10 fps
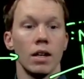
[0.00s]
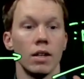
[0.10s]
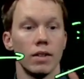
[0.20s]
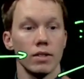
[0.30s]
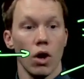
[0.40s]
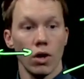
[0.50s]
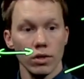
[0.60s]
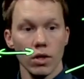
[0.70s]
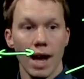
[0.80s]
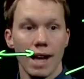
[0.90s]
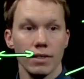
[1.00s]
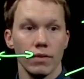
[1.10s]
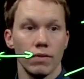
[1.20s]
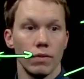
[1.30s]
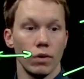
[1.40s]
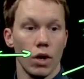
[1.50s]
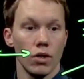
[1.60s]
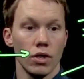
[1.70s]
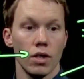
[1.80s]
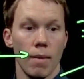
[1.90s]
This also has a
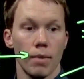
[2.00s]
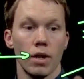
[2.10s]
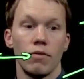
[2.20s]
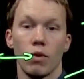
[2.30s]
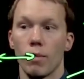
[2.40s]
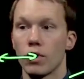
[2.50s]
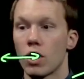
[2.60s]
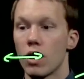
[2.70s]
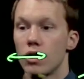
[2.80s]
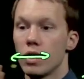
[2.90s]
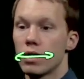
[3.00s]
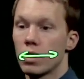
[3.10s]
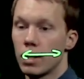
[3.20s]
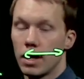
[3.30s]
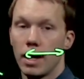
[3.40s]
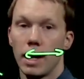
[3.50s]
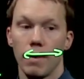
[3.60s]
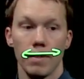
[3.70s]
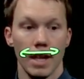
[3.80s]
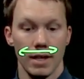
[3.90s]
larger number of formal charges
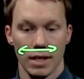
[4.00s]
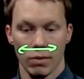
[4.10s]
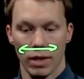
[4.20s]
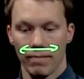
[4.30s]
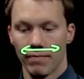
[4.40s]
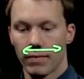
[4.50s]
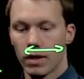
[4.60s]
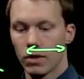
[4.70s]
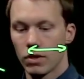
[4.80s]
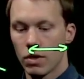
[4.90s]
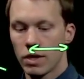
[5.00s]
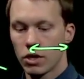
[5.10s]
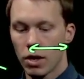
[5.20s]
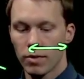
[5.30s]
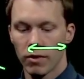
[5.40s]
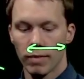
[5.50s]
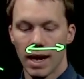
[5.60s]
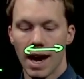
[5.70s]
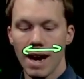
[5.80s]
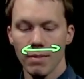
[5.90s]
than this one. So in terms of
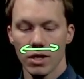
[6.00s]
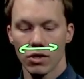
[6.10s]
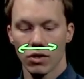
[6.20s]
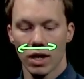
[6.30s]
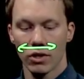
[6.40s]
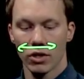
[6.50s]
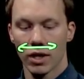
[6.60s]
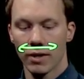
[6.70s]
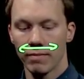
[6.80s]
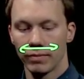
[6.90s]
my hybrid structure,